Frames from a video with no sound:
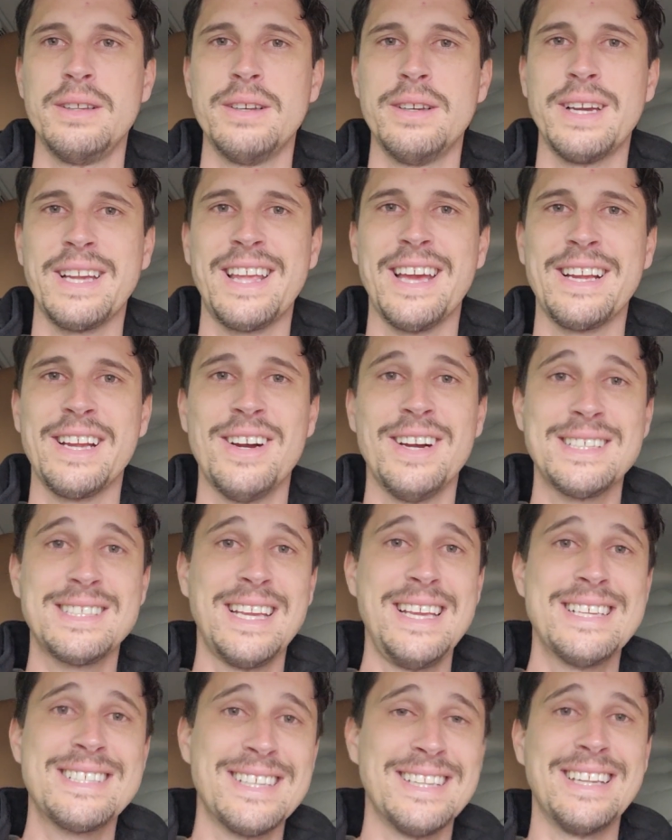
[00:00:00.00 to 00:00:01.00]
Okay guys,
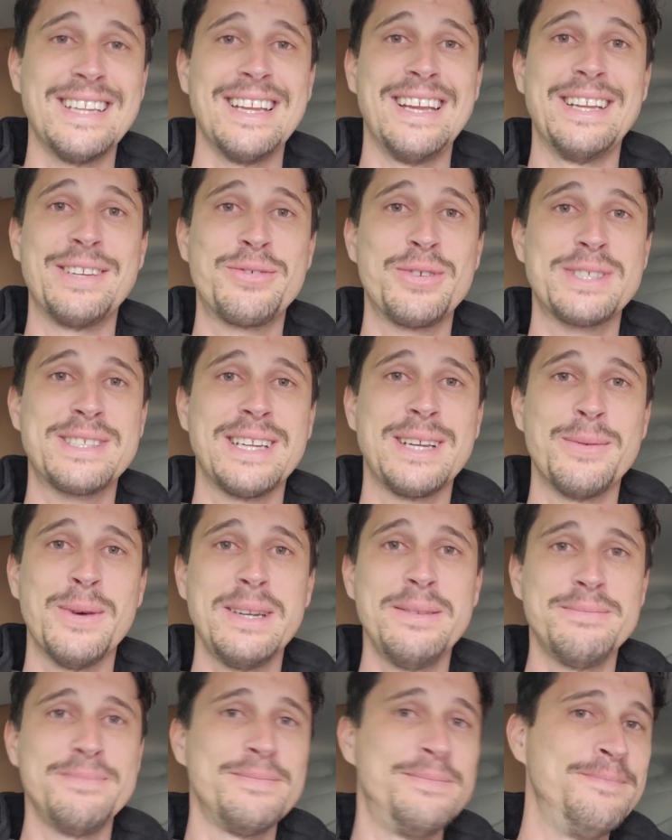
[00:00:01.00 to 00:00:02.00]
here's an interesting
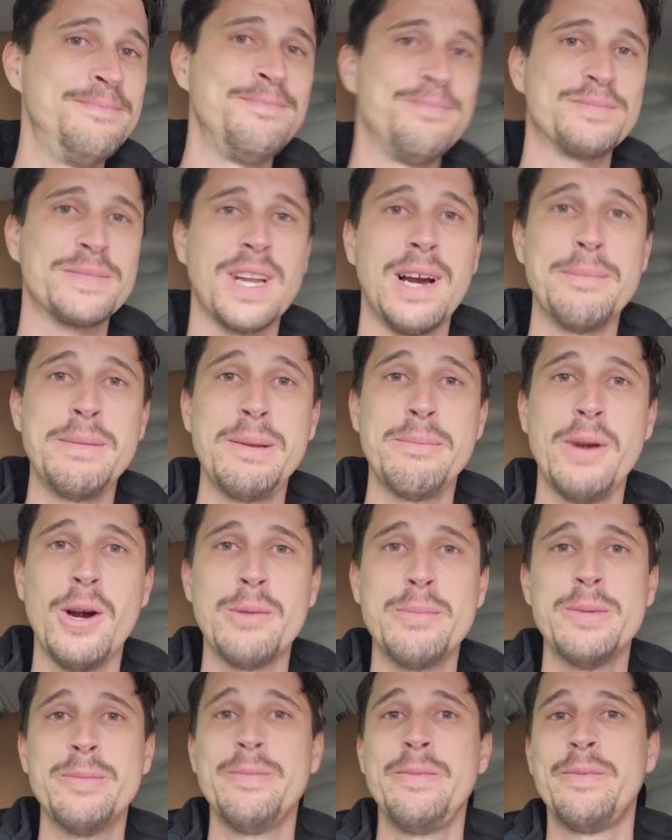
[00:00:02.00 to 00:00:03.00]
one. I'm in
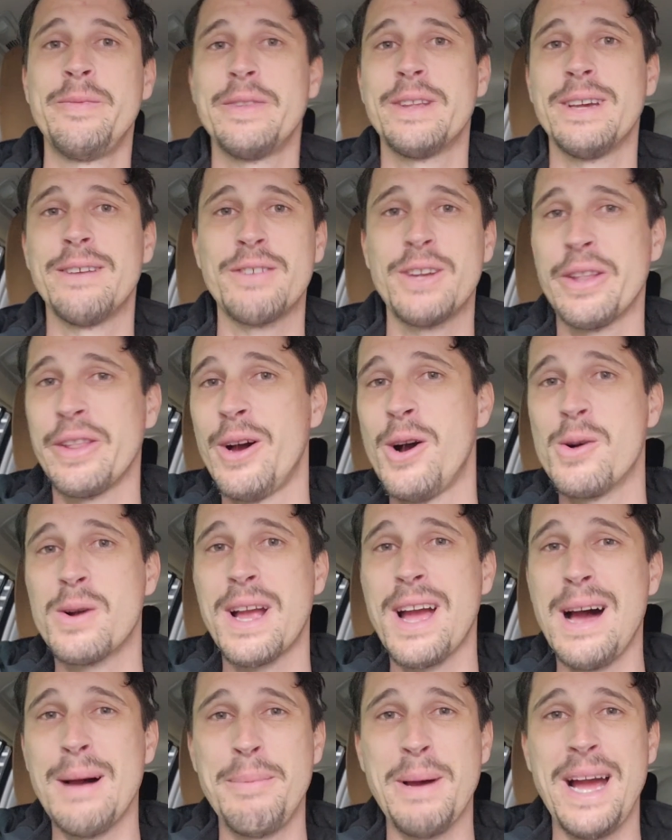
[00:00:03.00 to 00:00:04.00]
Melbourne, I've got the whole
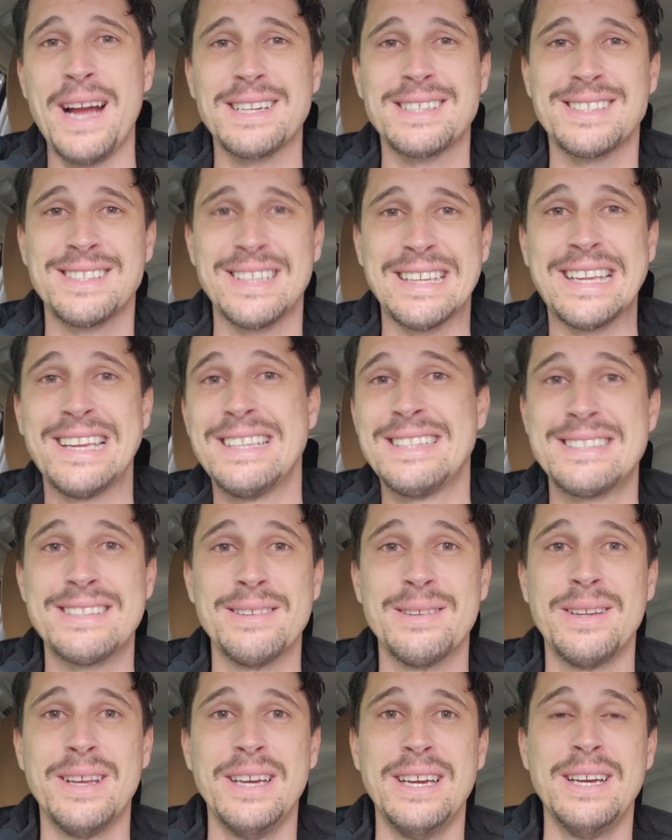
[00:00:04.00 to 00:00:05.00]
car packed. The kids
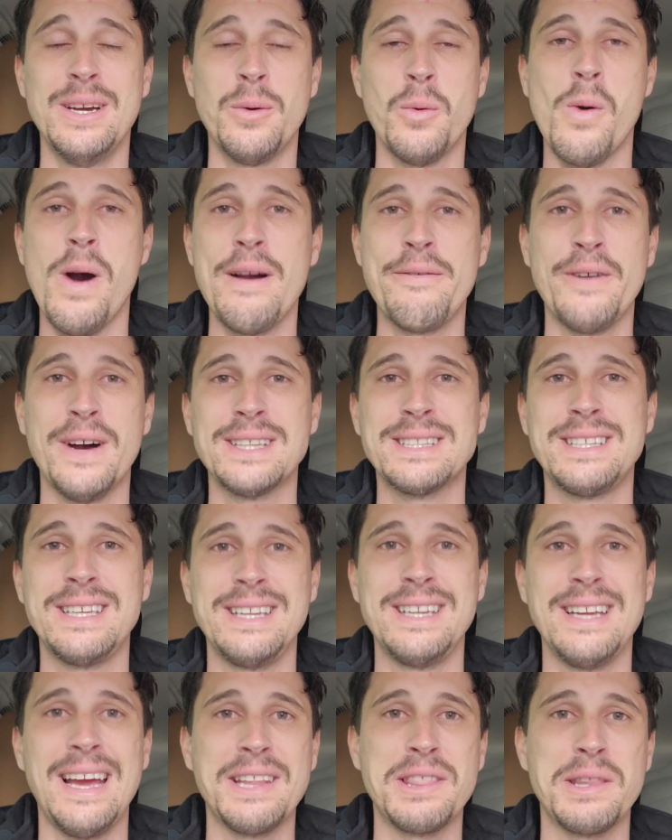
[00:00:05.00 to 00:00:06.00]
and wife aren't
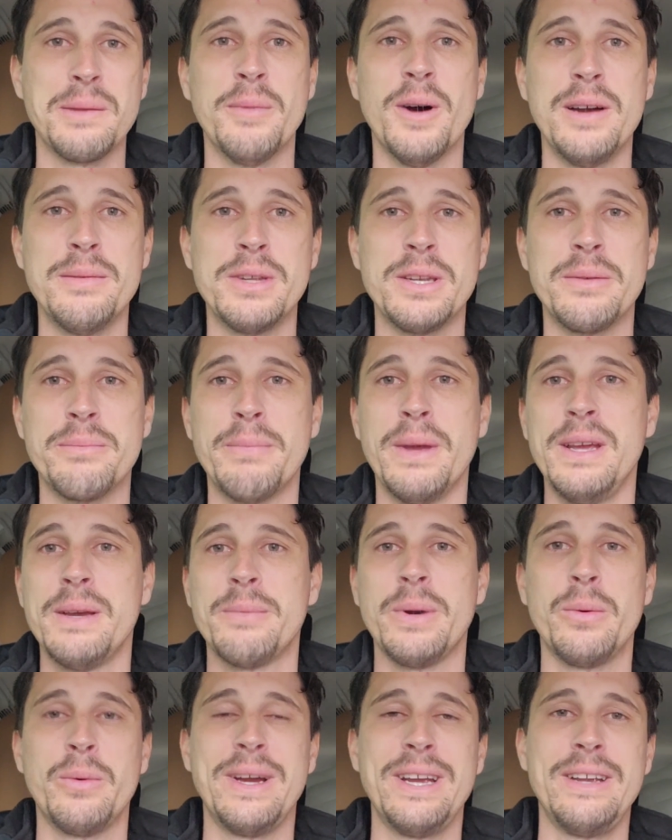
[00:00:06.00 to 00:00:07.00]
in here at the moment,
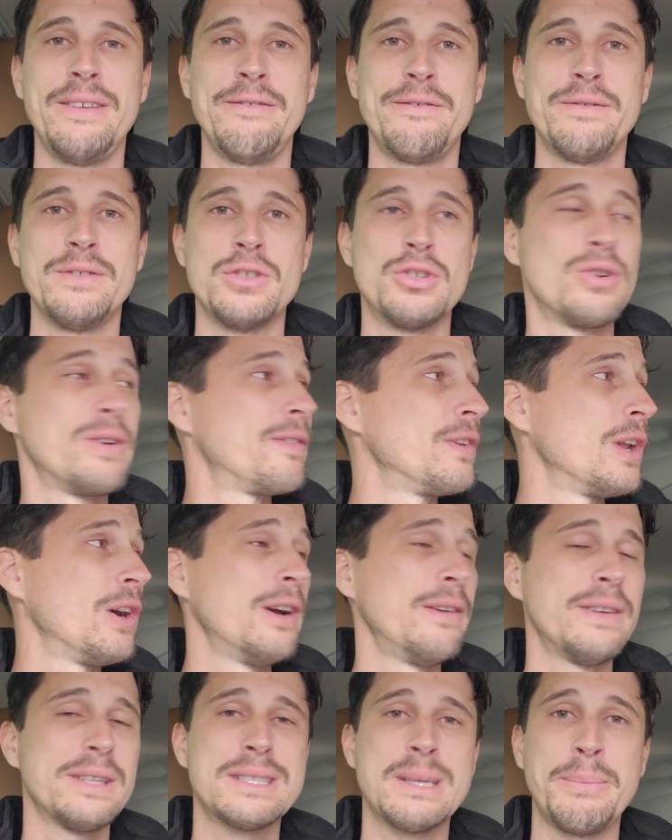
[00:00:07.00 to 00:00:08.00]
but we've driven
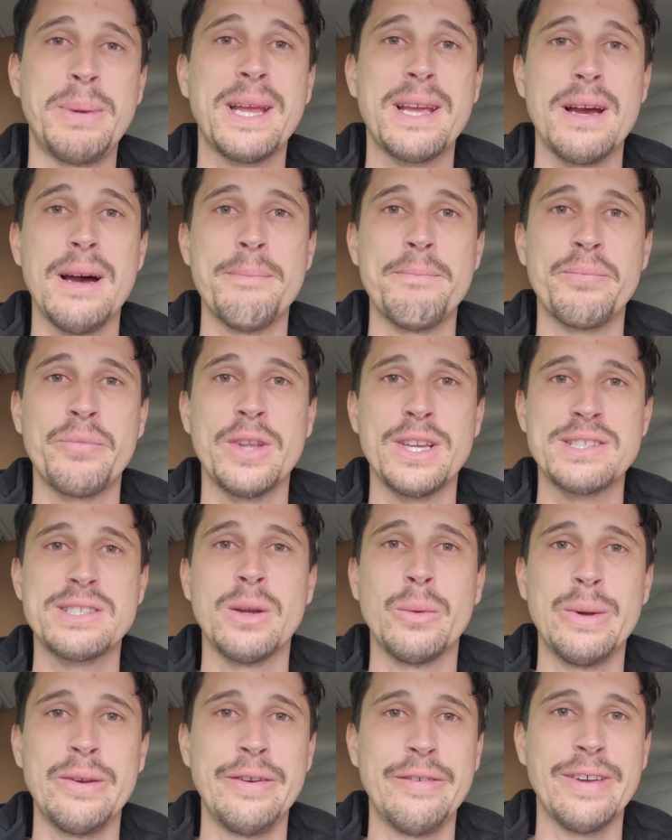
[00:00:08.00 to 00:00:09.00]
over to pick up a
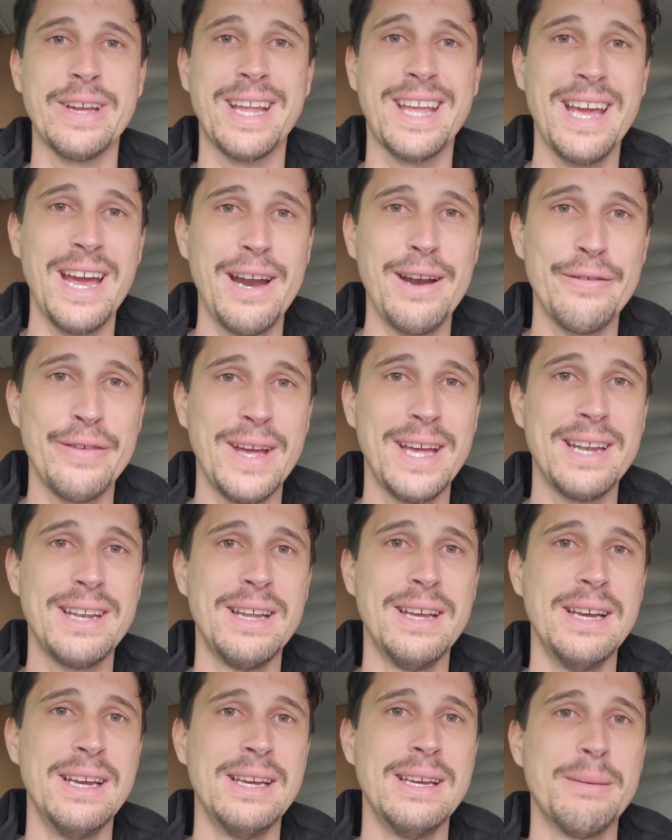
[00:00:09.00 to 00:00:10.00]
Snowy River caravan.